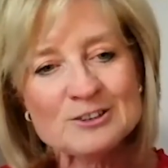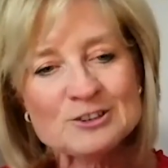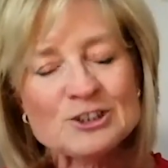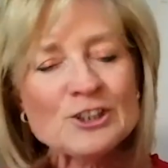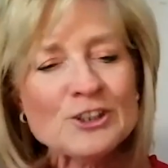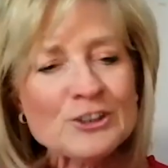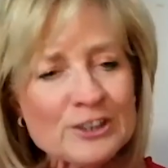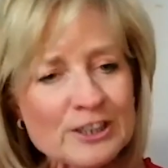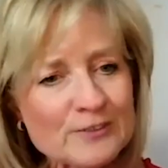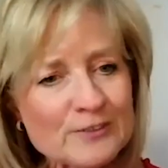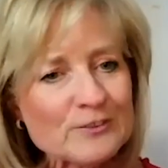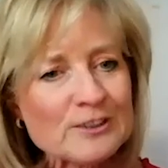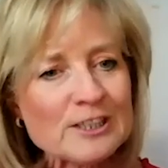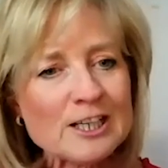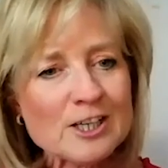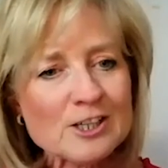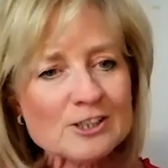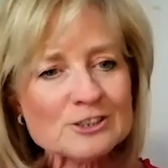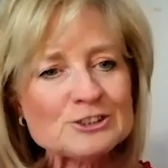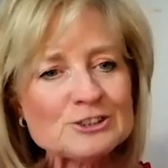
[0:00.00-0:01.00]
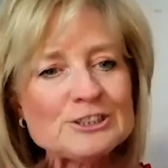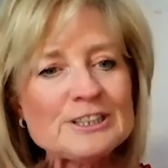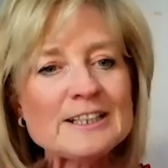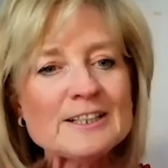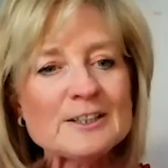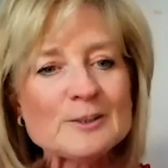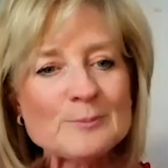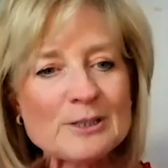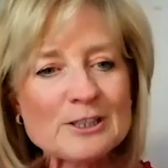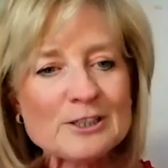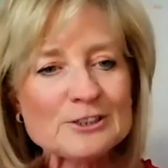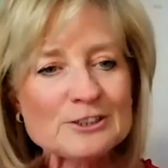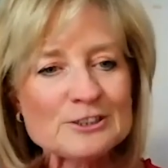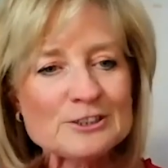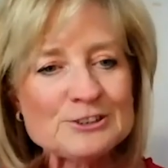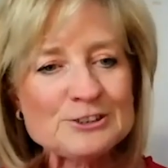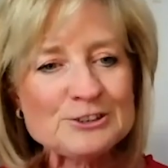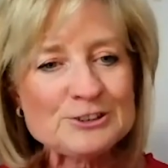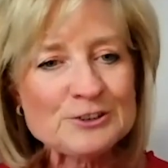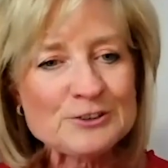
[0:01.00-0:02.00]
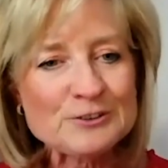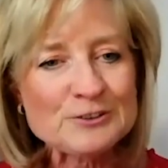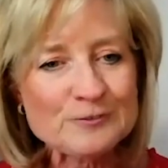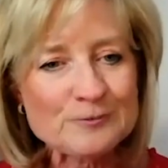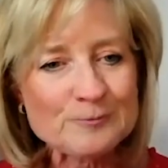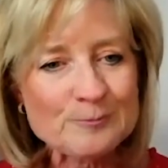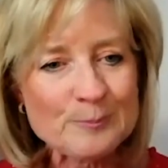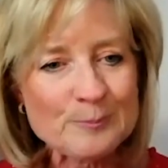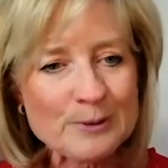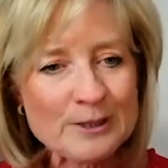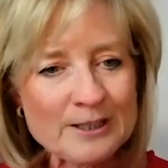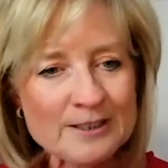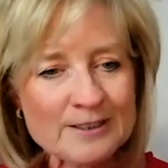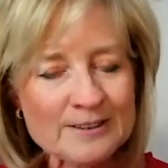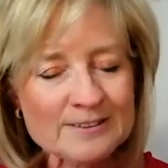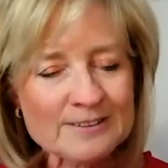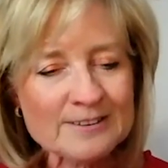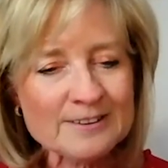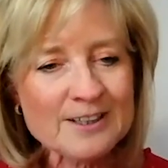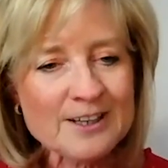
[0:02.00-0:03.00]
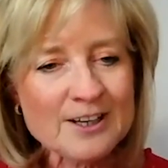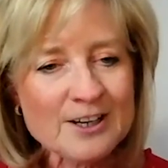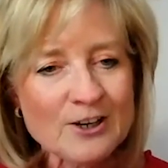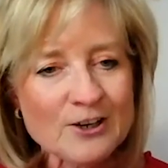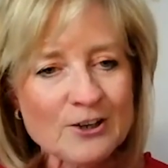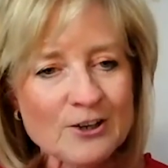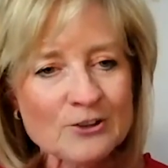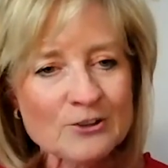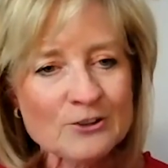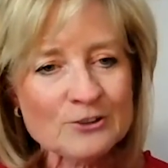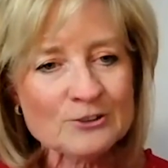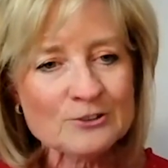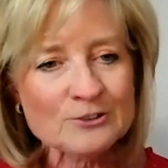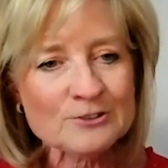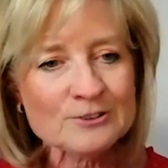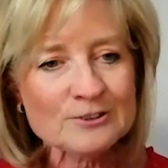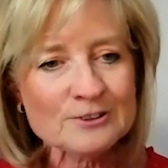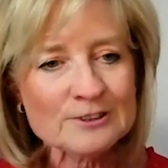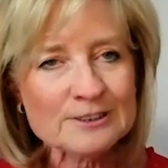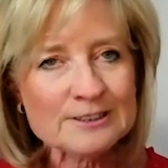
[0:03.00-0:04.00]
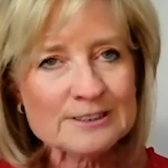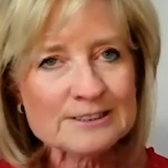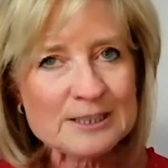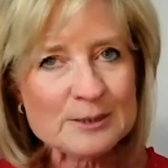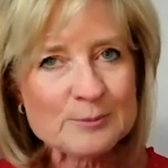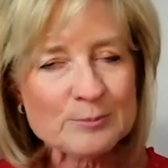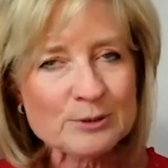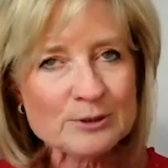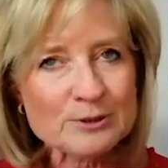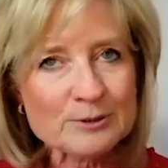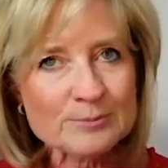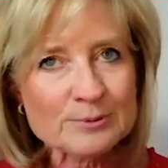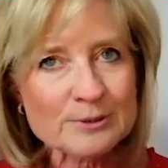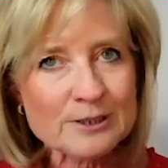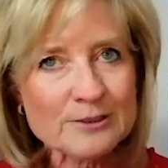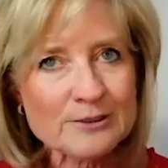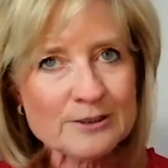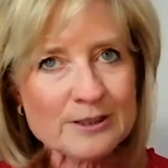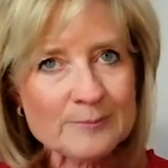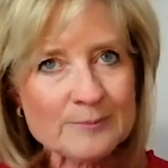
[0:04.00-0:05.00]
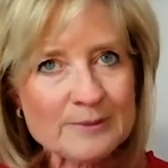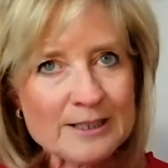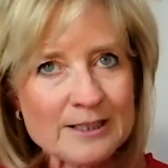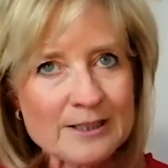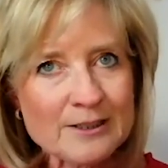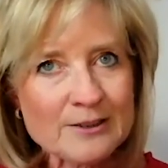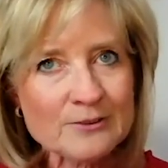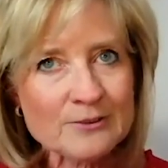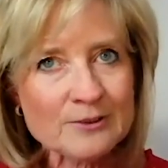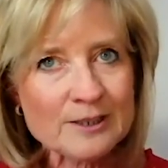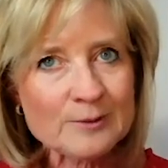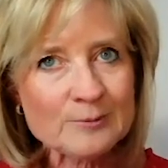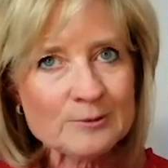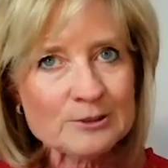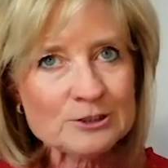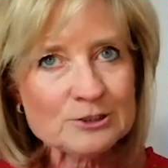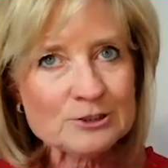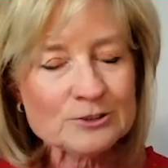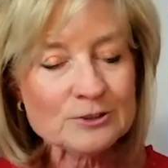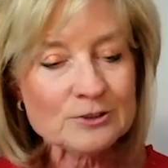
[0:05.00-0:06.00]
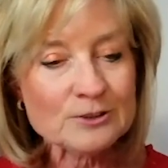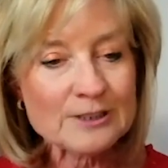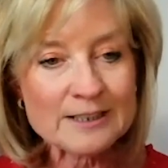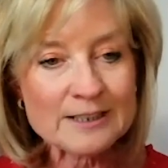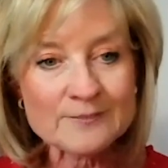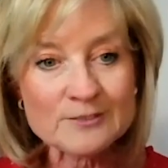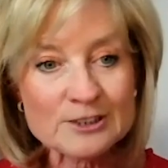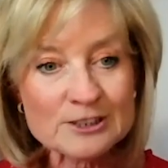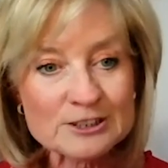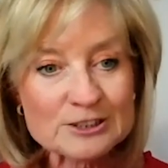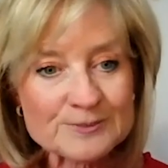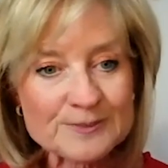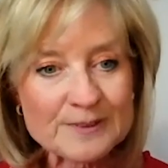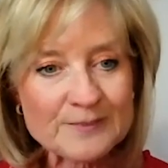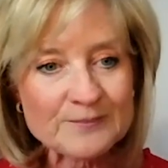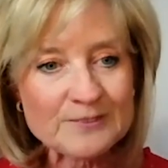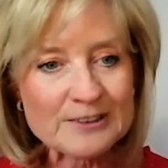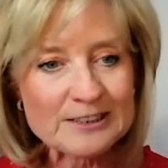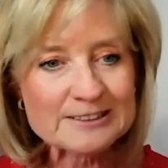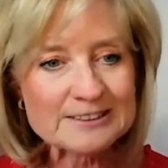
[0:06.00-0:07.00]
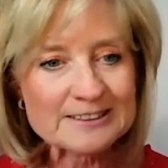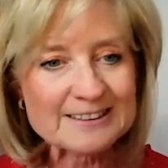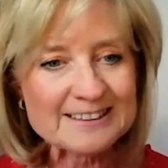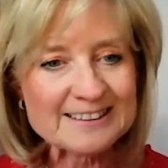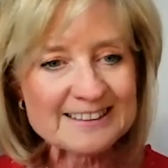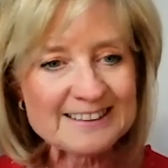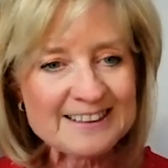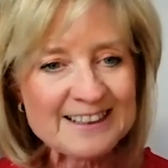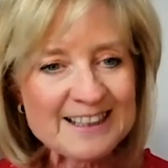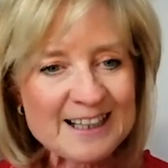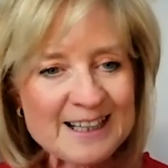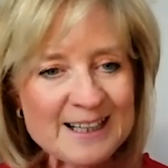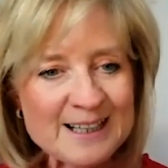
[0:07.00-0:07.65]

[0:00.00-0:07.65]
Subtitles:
journey for the last year, because you've been on the Slimpod program now. It was your anniversary recently,